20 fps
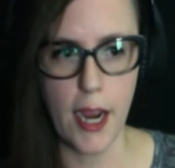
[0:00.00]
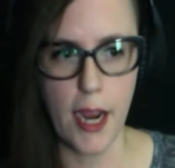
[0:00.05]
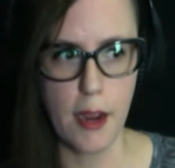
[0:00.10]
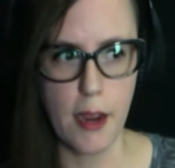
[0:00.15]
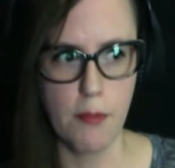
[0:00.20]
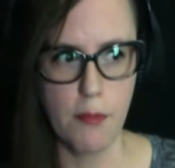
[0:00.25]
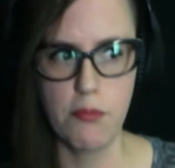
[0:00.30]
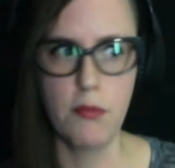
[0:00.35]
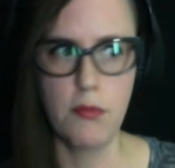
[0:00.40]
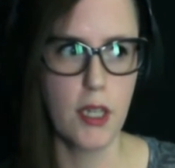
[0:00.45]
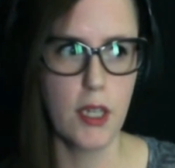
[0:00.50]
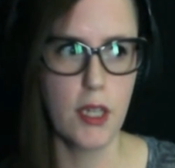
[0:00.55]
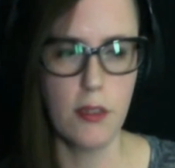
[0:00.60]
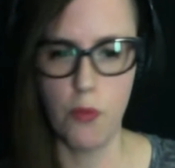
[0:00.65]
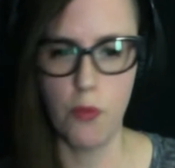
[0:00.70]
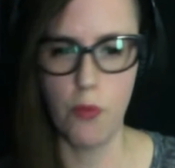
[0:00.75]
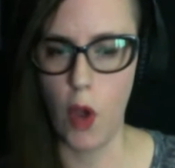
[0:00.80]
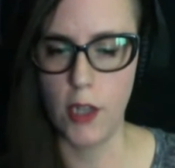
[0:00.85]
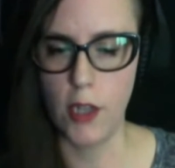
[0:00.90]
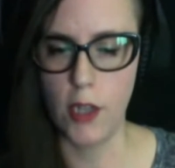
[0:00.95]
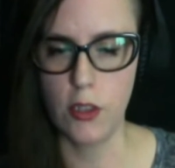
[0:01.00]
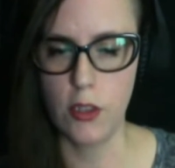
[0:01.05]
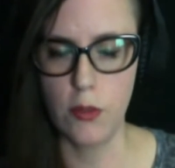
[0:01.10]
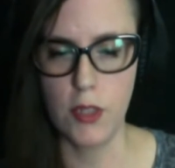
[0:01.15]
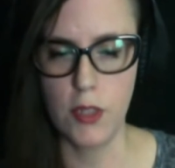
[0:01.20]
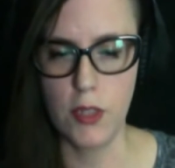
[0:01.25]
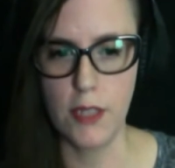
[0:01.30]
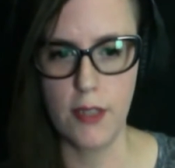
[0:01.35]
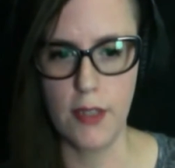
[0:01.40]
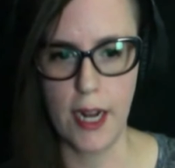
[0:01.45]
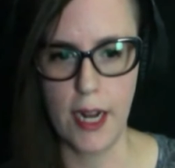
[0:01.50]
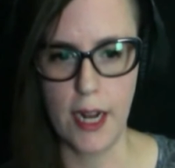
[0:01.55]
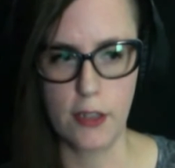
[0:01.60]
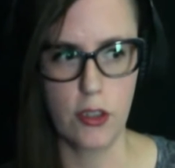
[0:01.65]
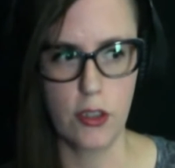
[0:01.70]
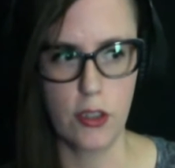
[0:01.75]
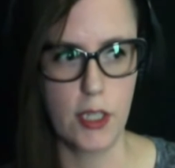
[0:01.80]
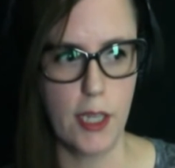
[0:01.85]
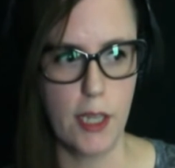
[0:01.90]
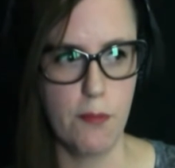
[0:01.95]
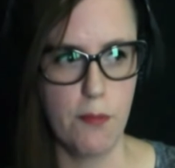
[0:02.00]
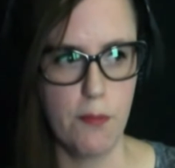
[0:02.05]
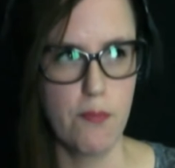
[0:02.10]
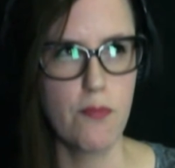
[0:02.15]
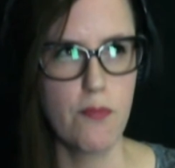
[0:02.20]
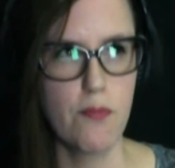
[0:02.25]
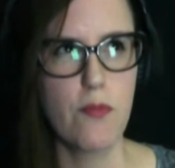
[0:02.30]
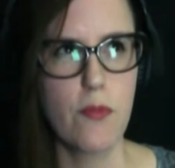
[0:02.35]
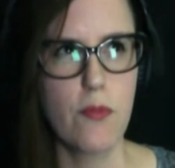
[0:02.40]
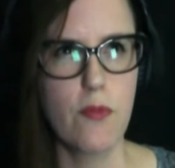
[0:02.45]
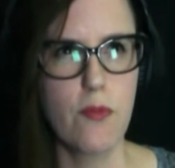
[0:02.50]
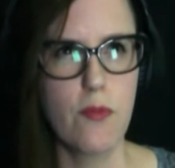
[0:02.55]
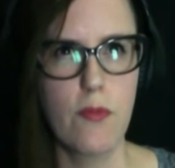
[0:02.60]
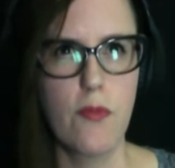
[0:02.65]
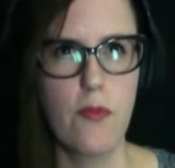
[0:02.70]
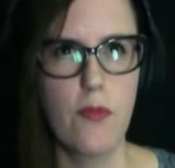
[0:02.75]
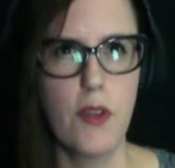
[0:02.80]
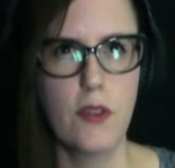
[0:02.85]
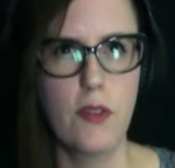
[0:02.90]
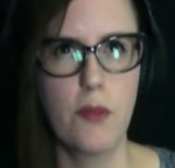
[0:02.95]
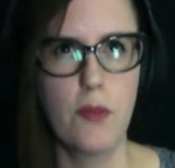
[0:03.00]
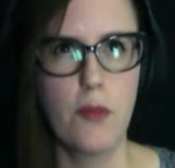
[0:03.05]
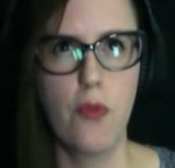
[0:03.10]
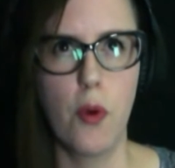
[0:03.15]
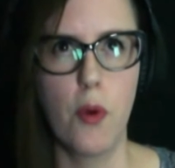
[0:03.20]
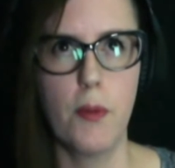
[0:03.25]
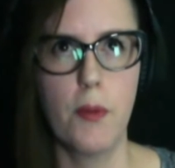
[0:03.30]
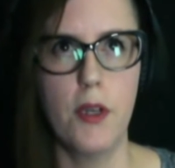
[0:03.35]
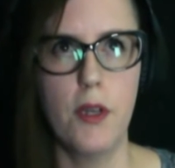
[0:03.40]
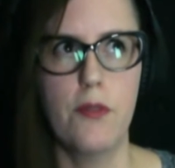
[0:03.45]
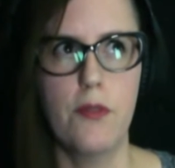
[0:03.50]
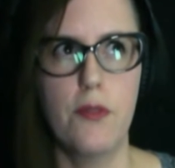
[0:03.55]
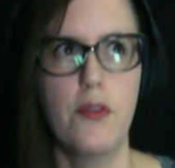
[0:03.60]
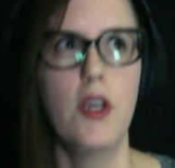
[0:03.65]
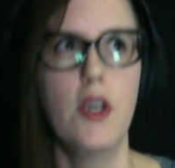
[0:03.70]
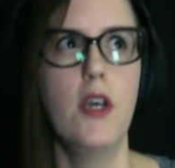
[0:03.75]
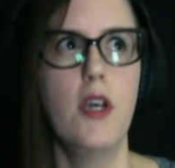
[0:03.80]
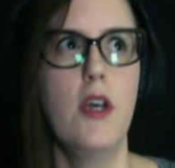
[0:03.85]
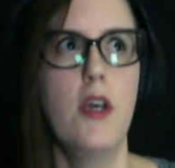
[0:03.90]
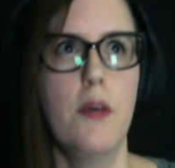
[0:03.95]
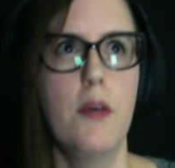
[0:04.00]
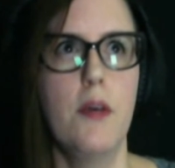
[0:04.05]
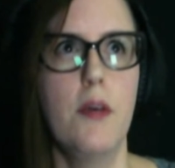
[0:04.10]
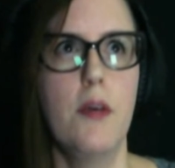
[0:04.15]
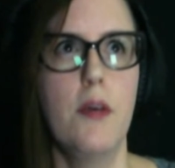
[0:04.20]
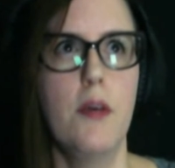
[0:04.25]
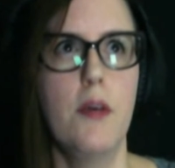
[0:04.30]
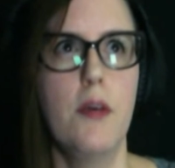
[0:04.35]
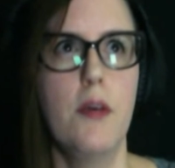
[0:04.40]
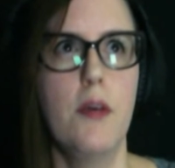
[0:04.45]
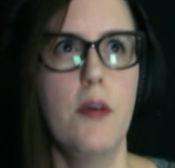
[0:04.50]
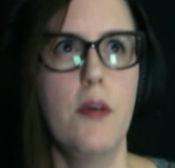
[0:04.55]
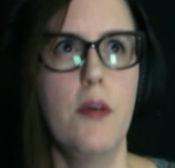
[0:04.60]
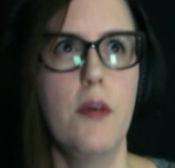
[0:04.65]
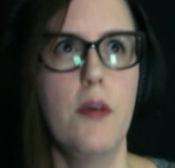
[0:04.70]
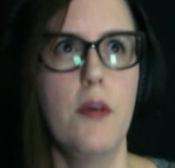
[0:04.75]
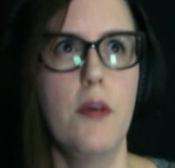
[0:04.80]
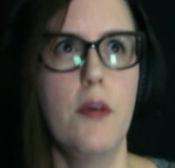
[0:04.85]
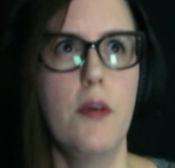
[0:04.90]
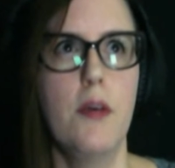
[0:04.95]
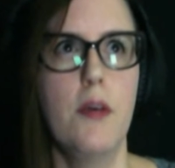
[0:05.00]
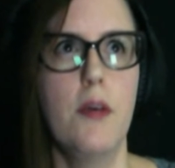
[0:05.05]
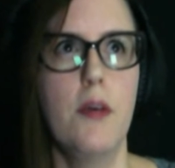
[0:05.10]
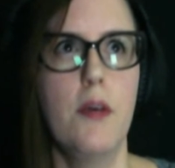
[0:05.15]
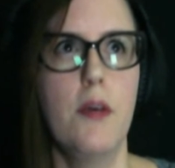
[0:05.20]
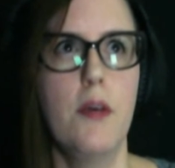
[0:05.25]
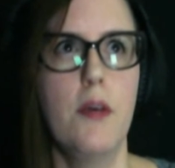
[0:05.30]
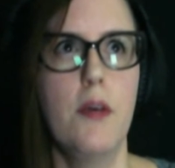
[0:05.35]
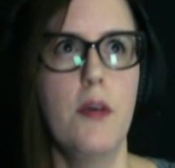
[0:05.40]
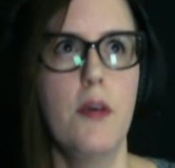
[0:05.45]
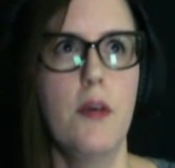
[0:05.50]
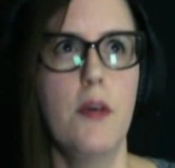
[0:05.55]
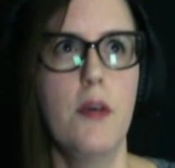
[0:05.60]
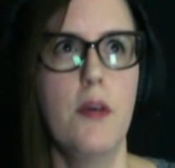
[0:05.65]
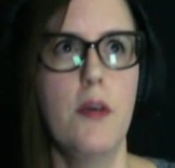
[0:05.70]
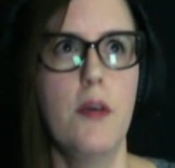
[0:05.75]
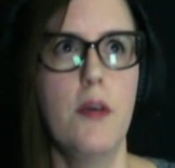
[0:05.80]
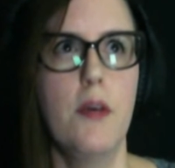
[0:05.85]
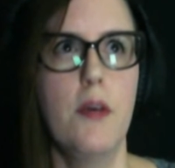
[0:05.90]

I can watch those things and actually feel some form of vindication from it.